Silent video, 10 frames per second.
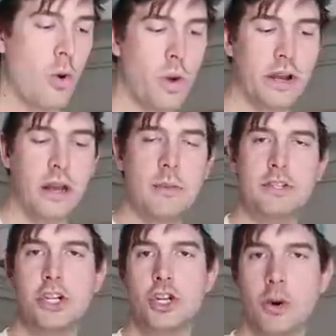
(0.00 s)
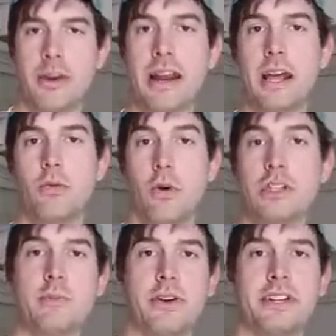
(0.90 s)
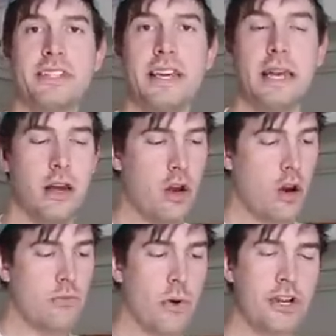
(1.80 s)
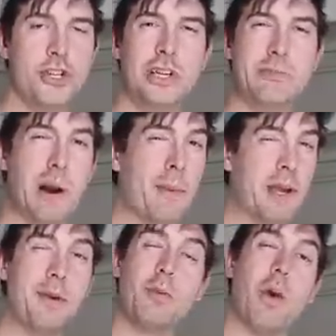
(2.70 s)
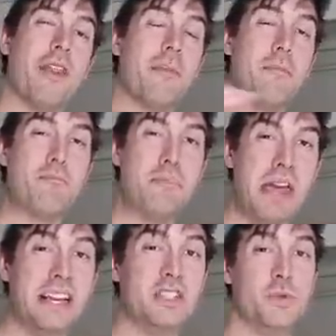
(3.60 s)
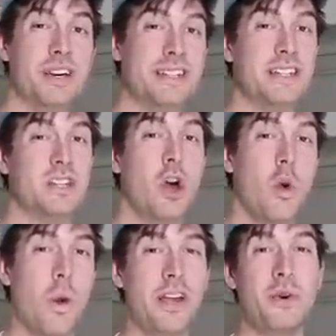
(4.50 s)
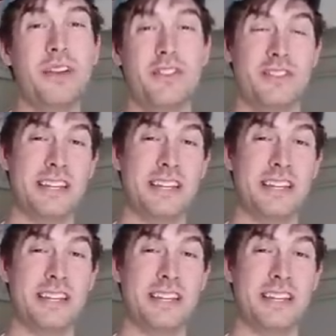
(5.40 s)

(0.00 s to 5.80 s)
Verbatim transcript: When it comes to germinating rosemary seed, moisture is probably gonna be one of the biggest reasons why you either